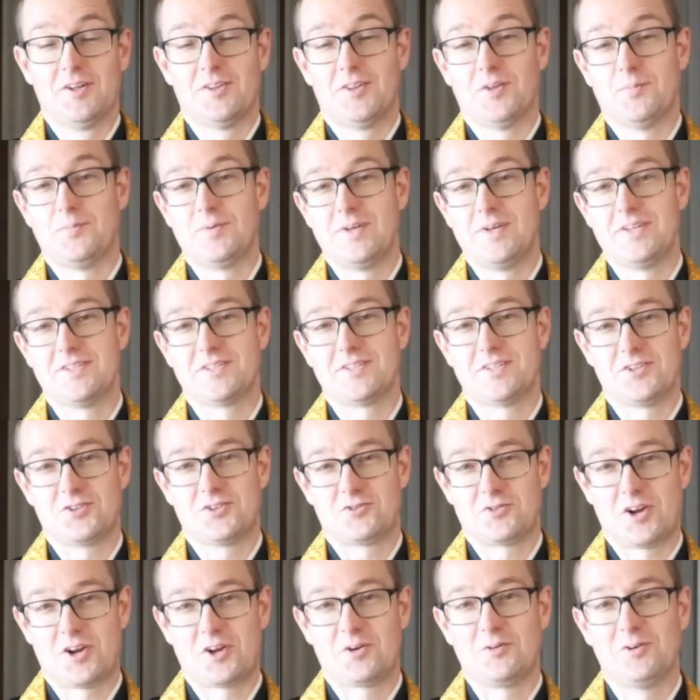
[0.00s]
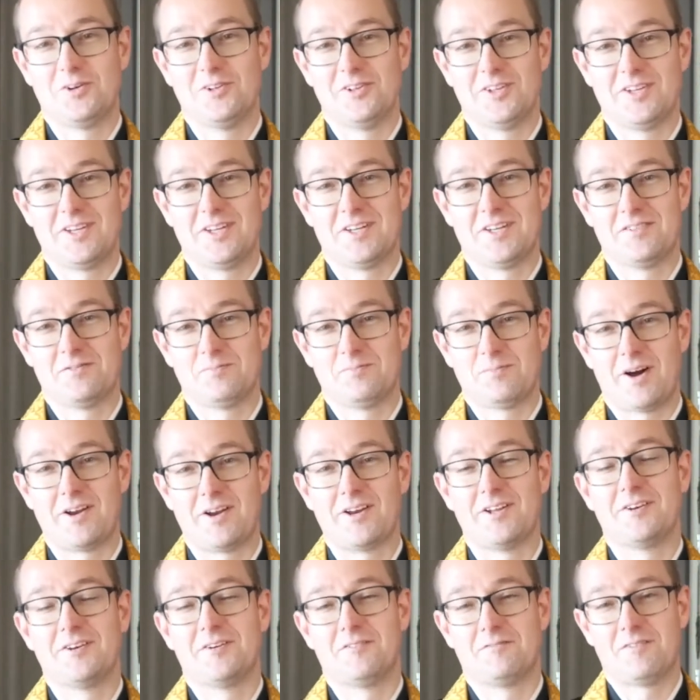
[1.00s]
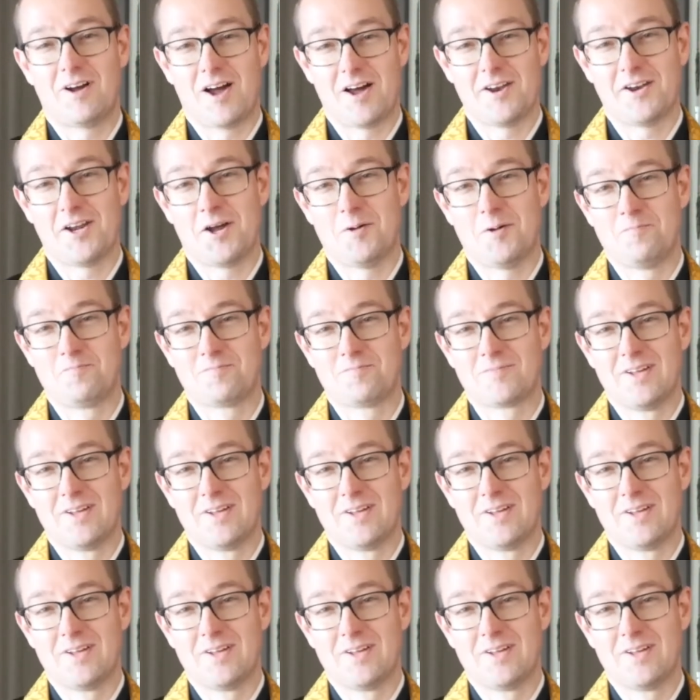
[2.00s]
the peace and tranquility of parinirvana.